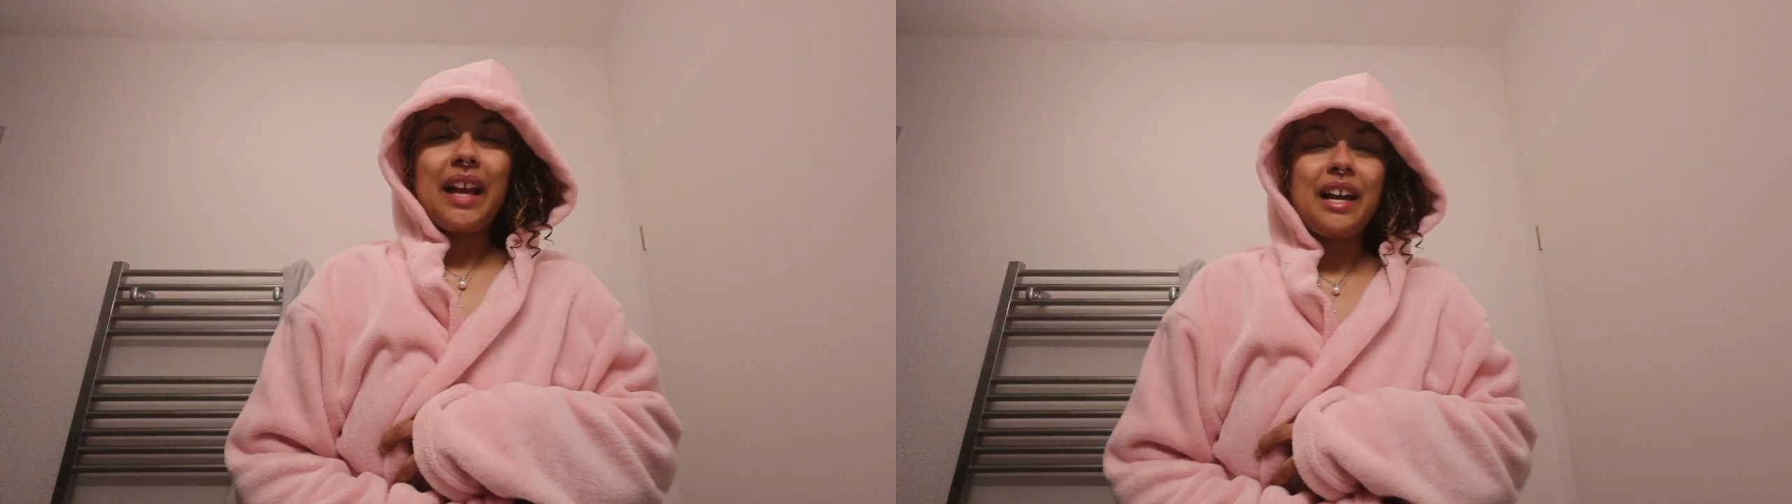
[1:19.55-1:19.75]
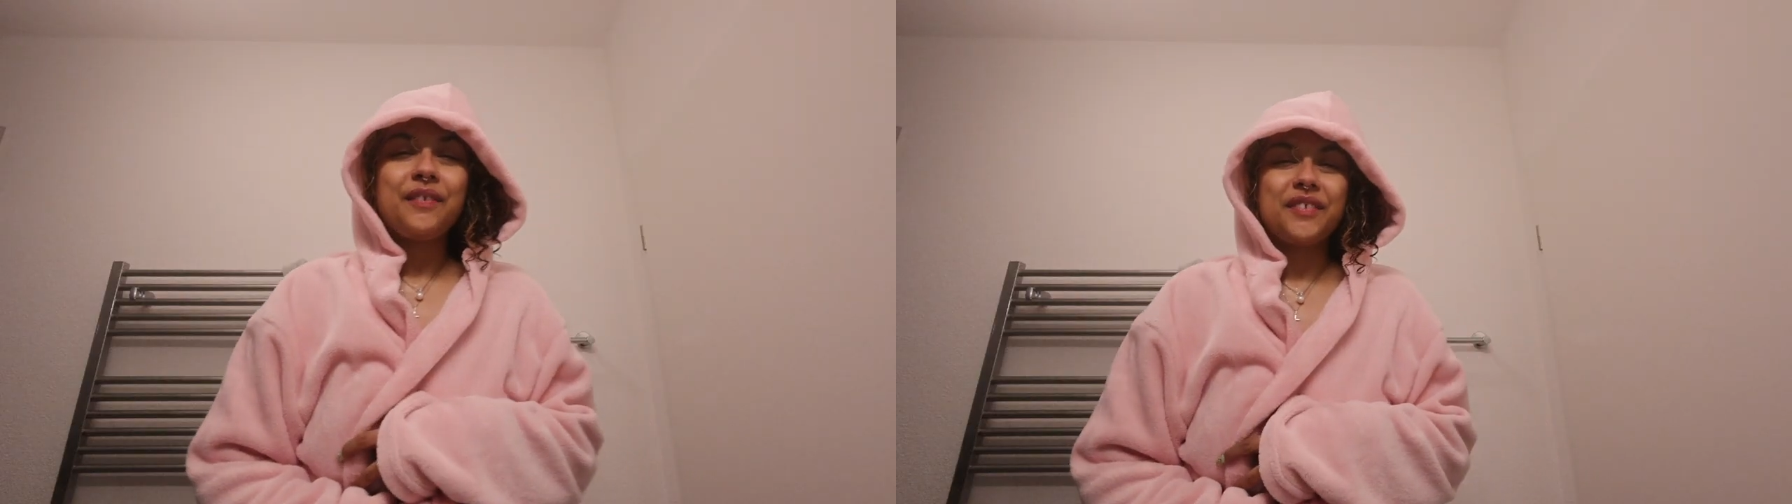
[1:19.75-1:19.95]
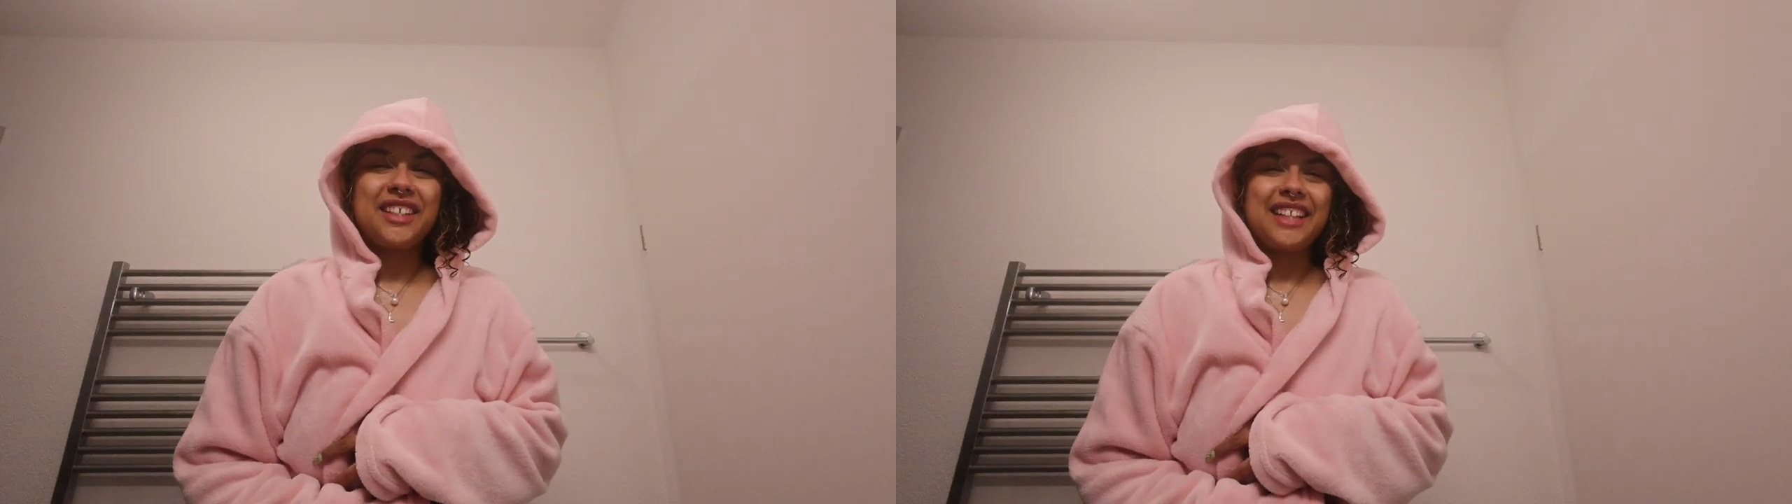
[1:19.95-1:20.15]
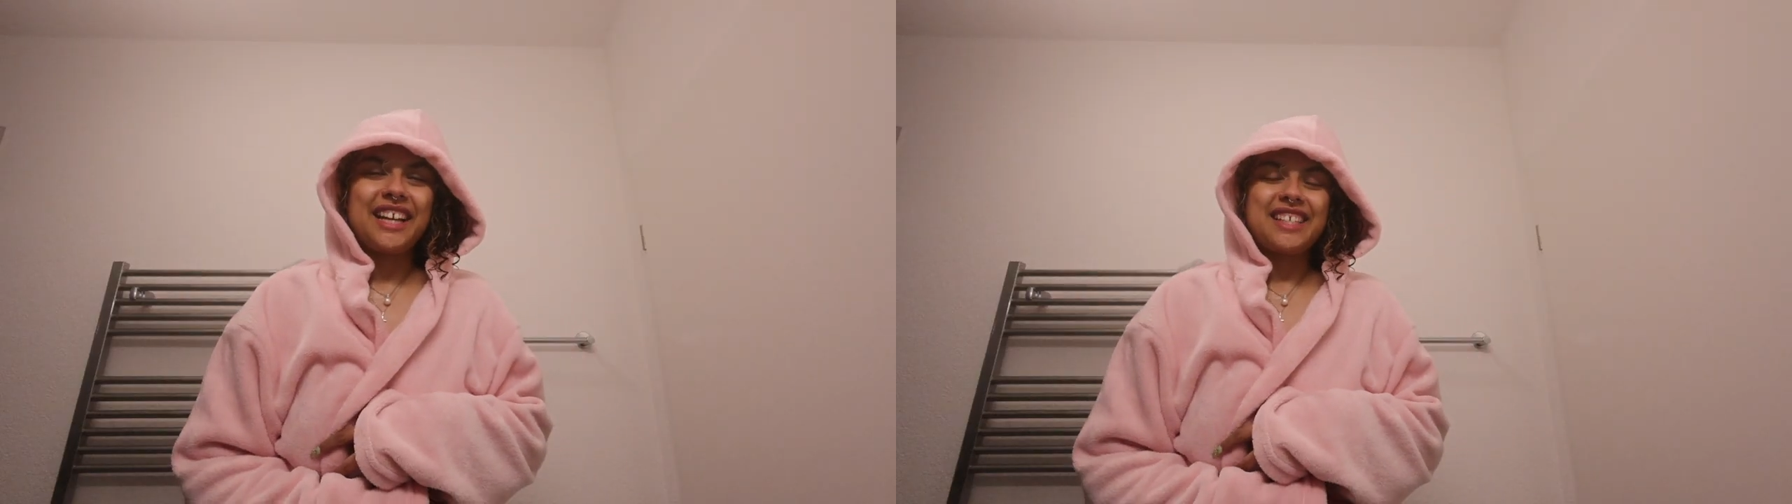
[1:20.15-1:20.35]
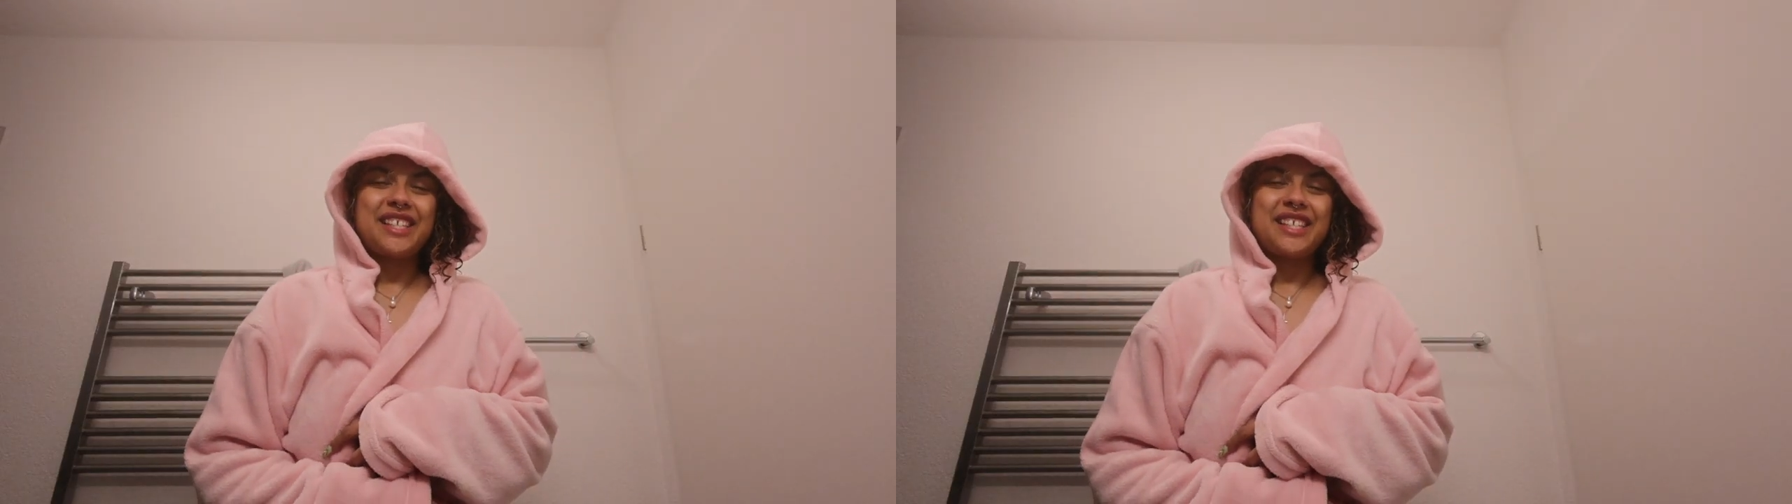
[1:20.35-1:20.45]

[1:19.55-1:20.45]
I feel like a